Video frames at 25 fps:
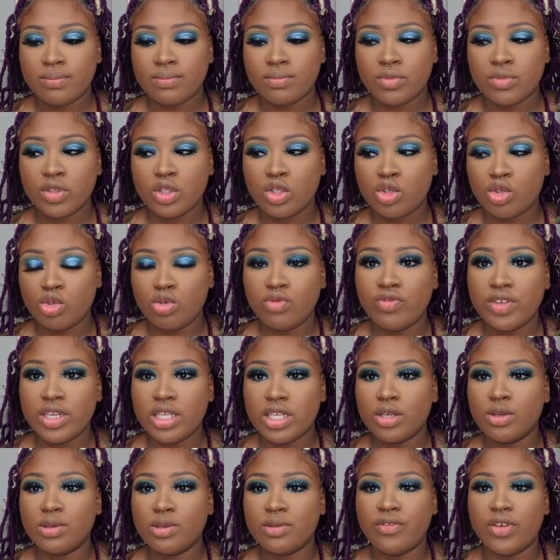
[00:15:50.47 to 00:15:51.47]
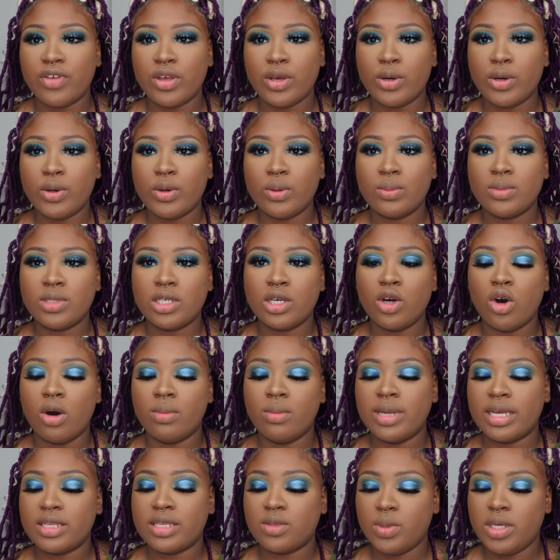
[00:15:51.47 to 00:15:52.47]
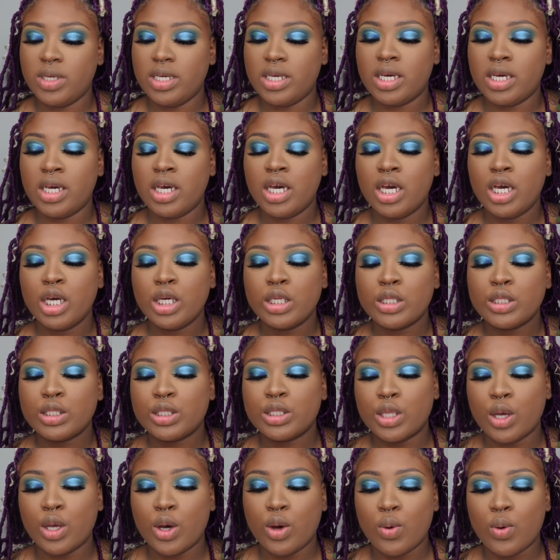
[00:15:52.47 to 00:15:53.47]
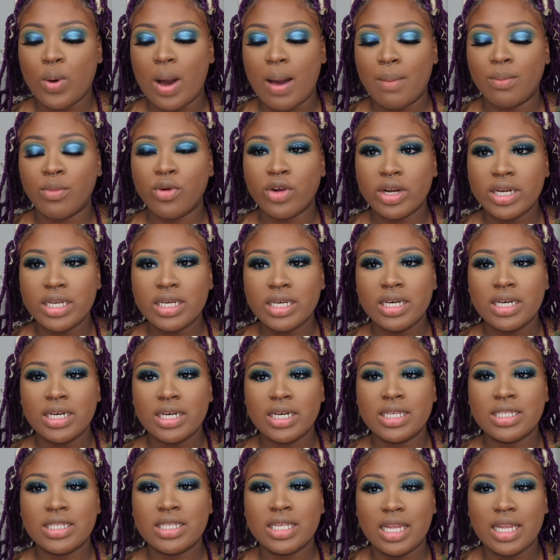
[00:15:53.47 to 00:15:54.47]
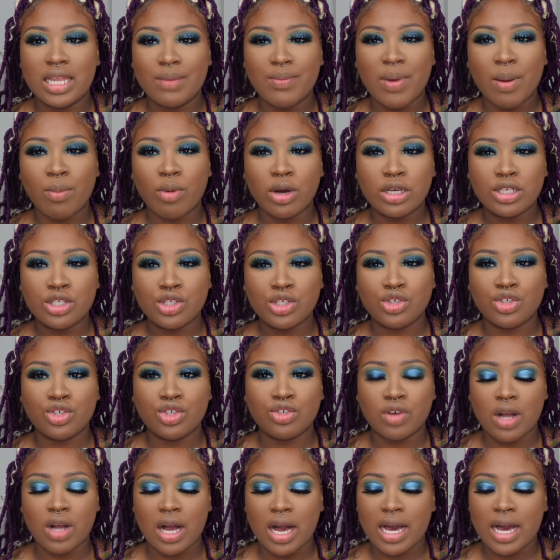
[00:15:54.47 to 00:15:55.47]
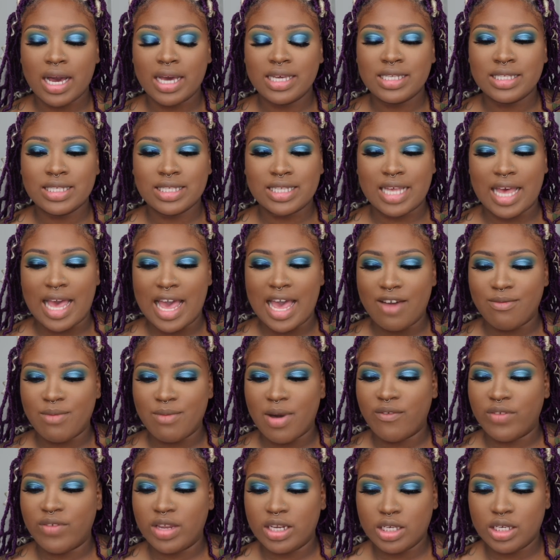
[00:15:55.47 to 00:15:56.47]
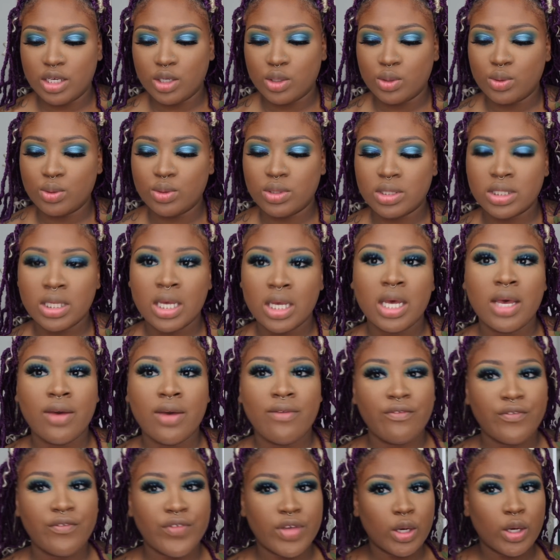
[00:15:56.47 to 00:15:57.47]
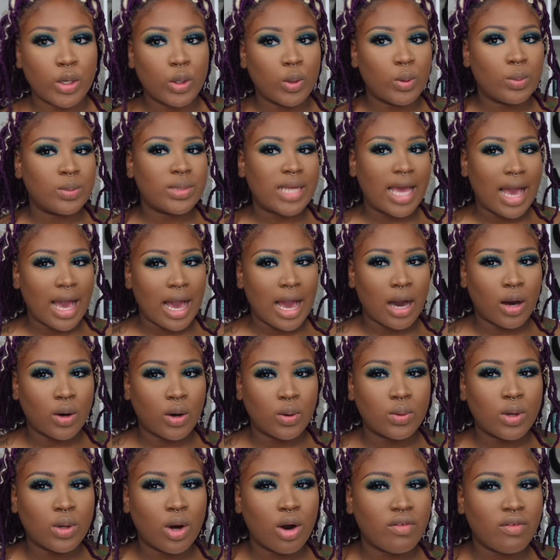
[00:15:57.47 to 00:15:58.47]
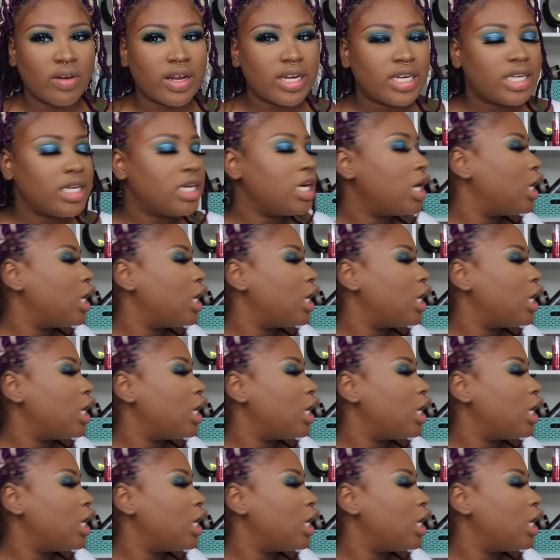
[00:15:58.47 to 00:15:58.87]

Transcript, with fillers: two videos filmed to go up next week so i'm pretty good to let my brushes dry since i have my videos filmed out already